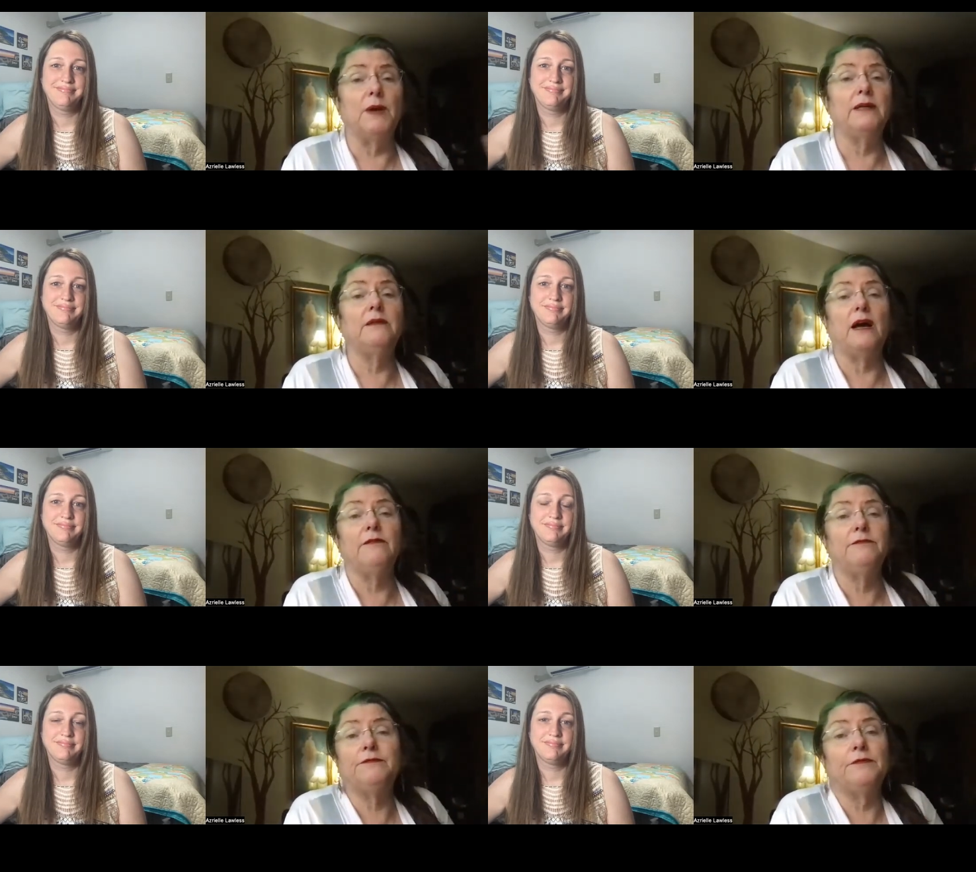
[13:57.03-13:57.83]
Speaker 1: My
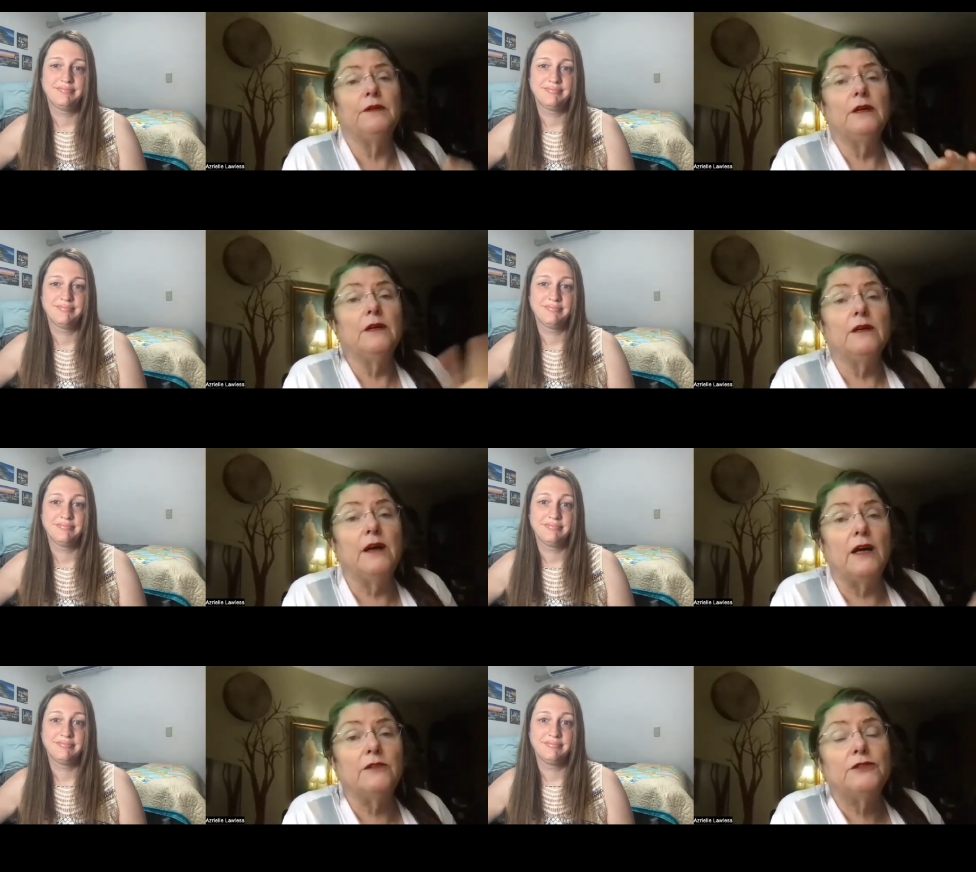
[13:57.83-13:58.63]
I've
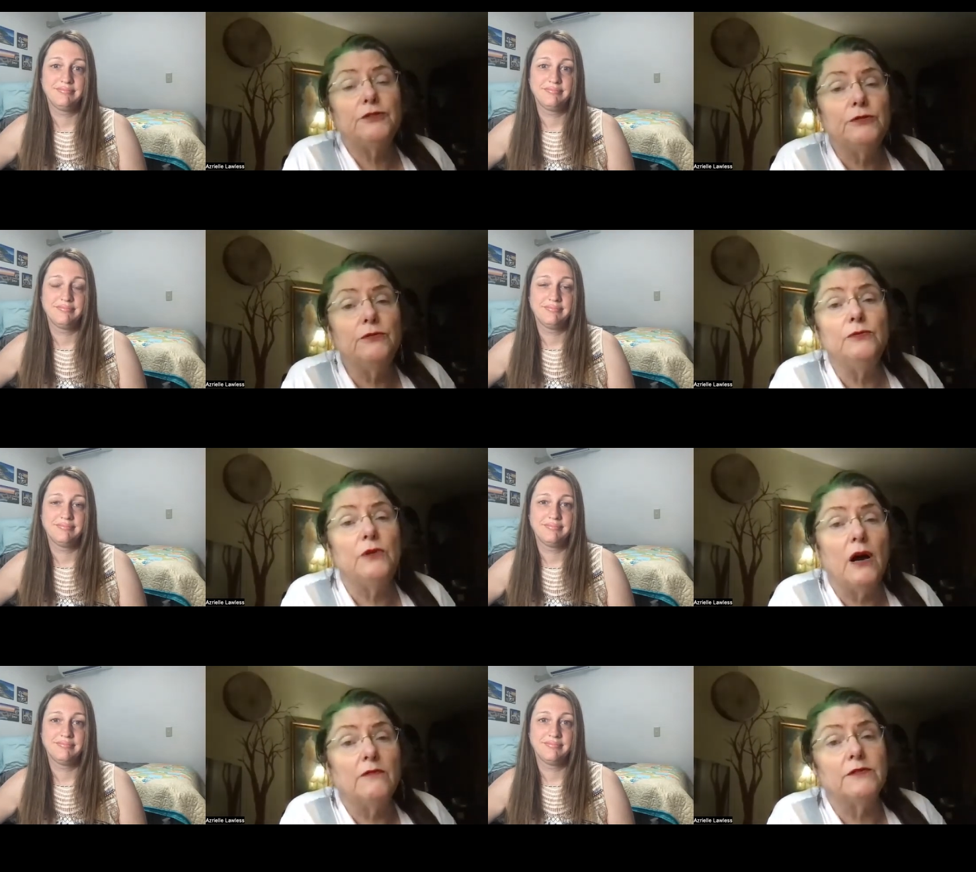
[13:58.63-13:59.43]
got two
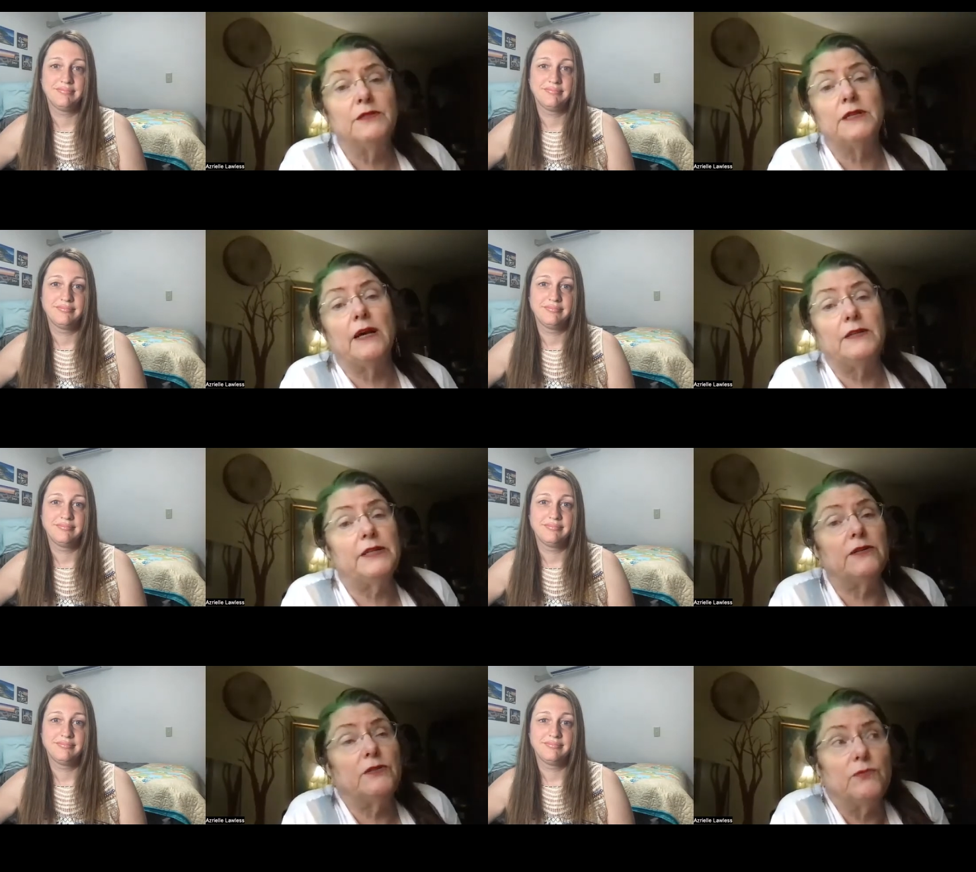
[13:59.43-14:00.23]
novels out
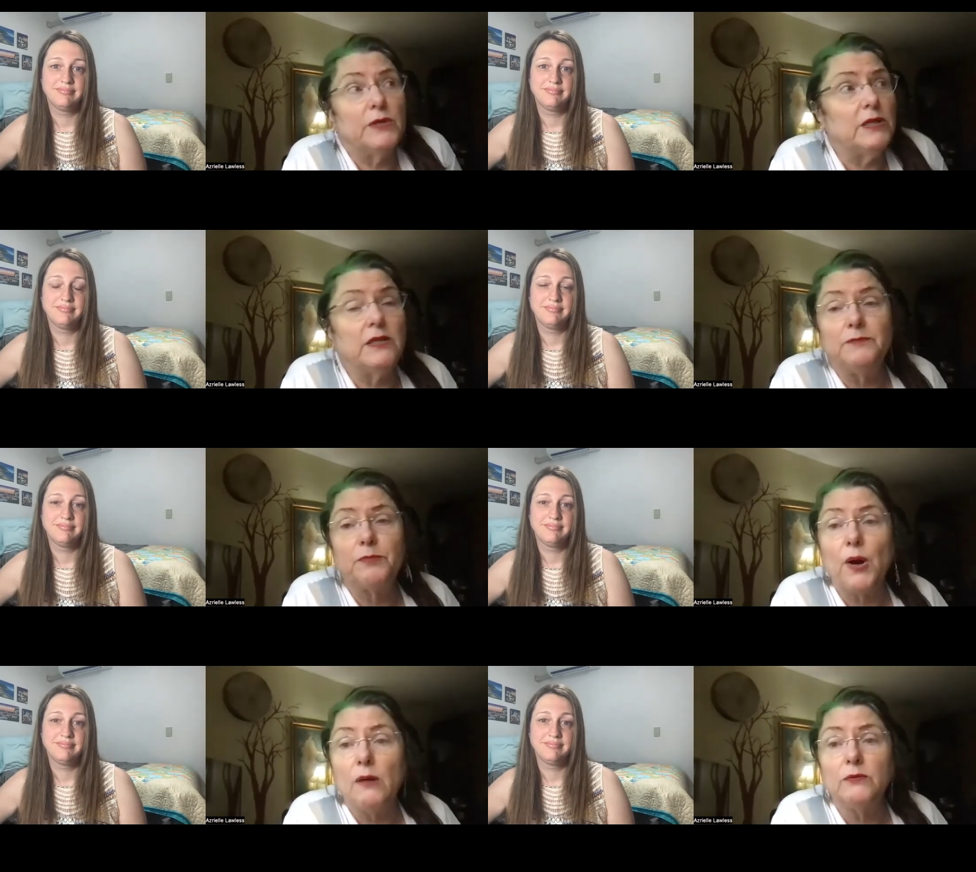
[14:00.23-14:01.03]
there that really will
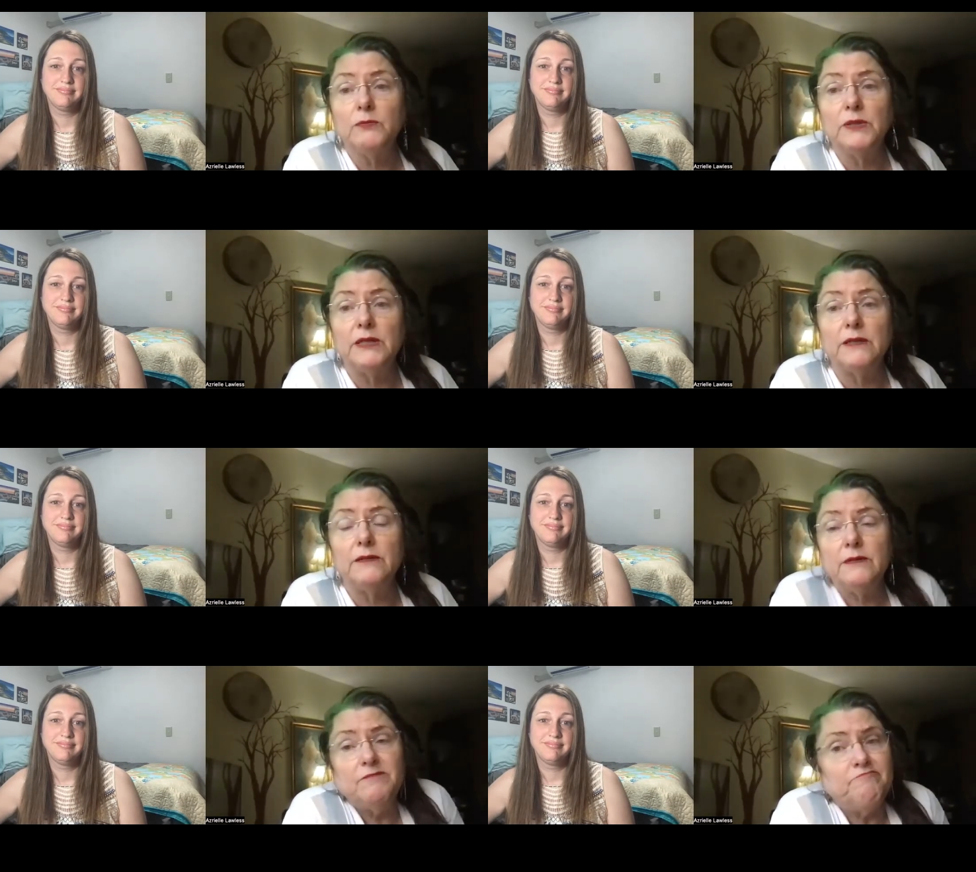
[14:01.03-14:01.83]

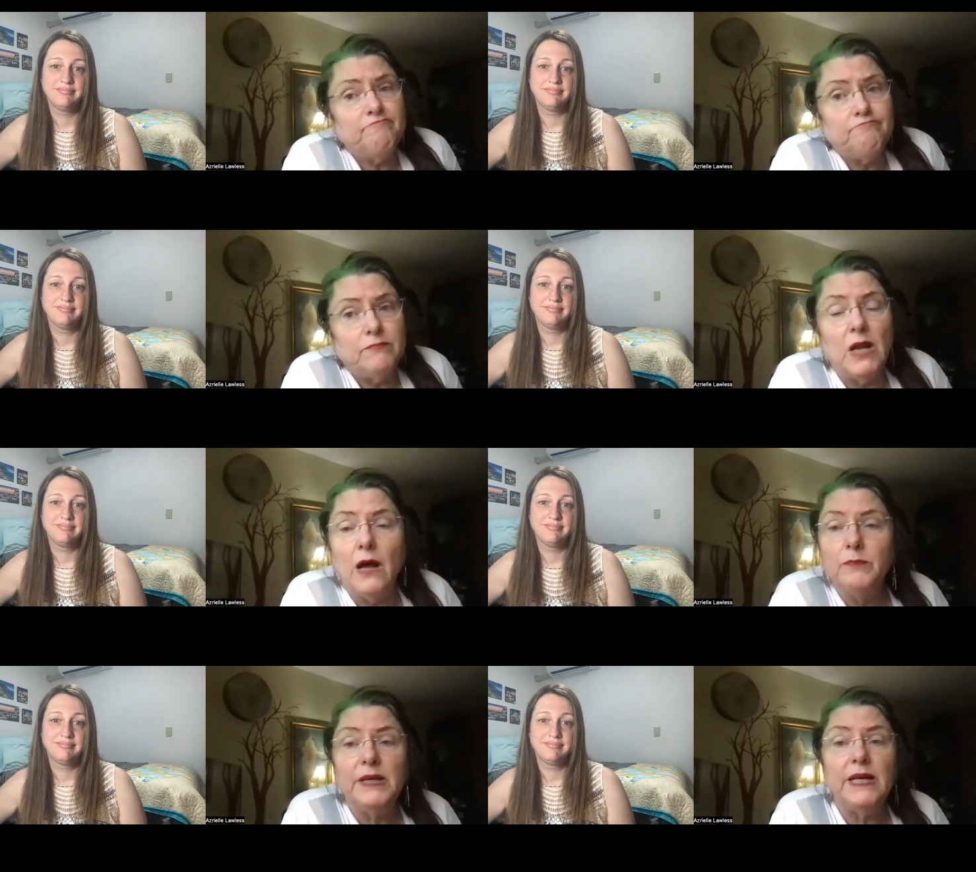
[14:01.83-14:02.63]
probably
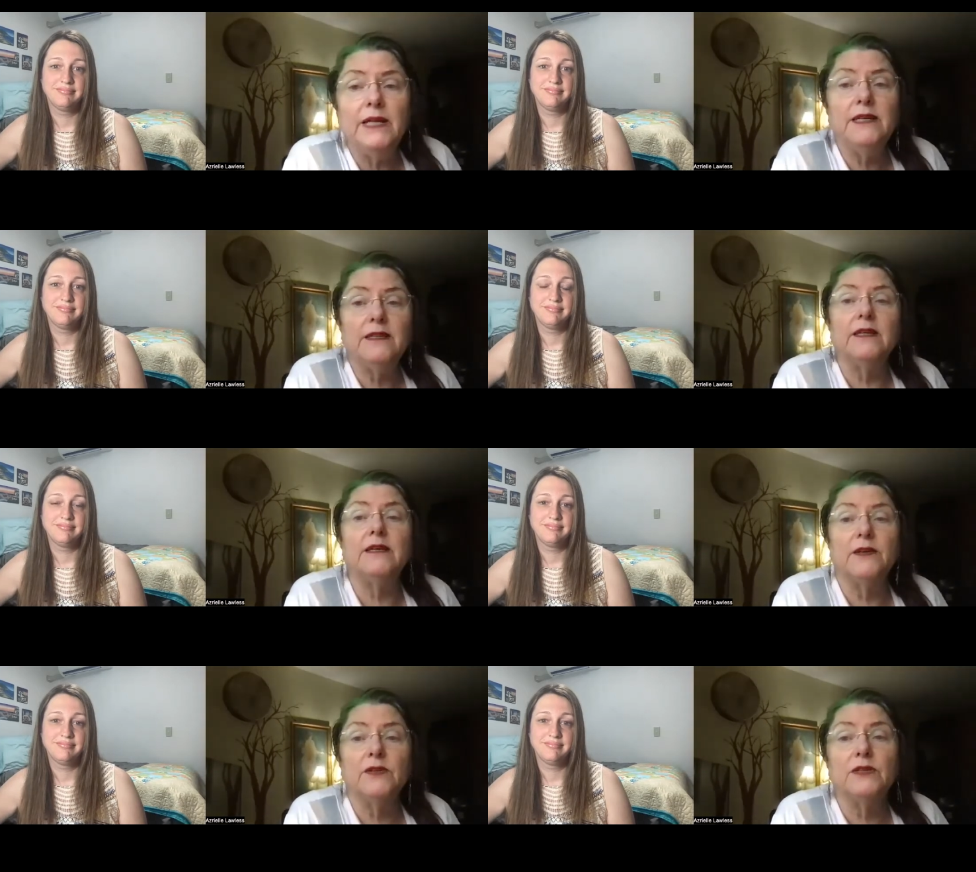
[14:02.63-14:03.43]
not be
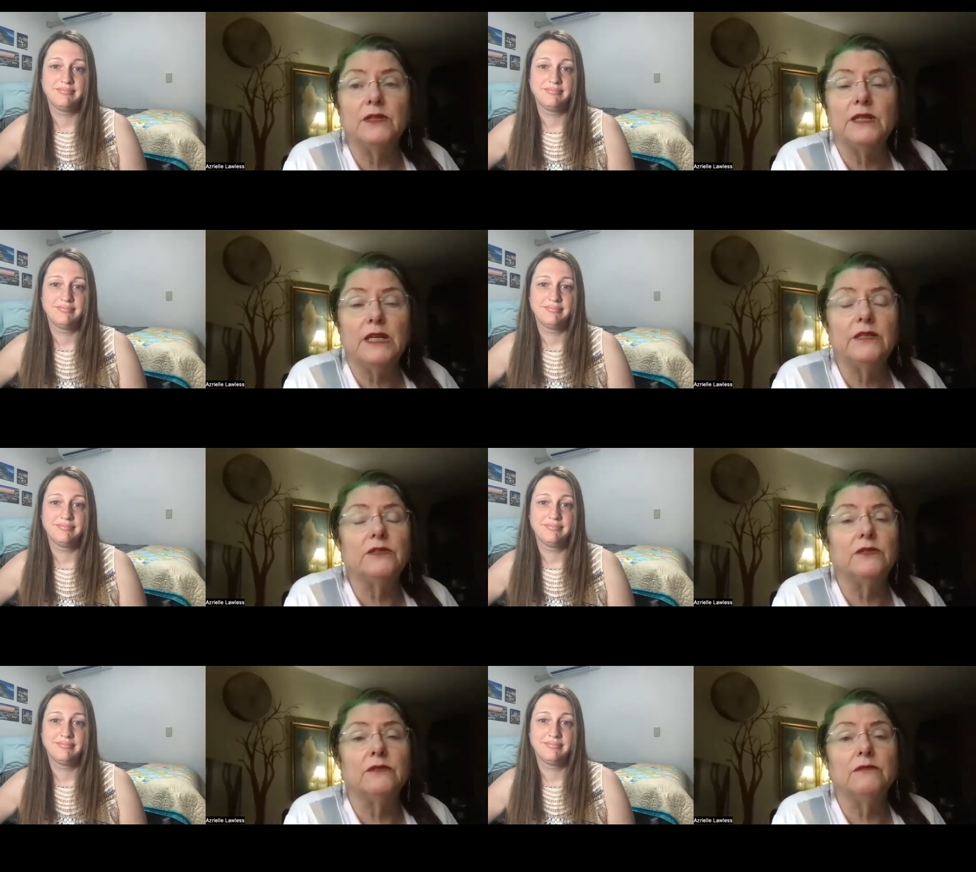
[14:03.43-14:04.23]
anything other than
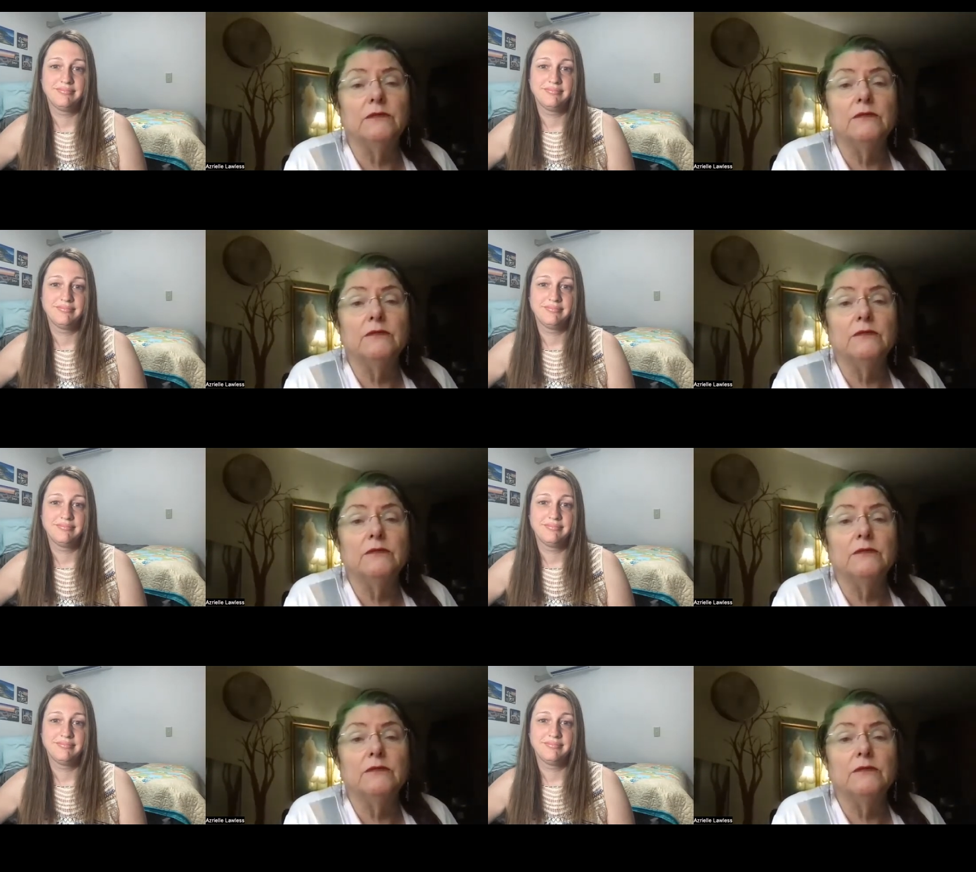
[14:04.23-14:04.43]
Kindle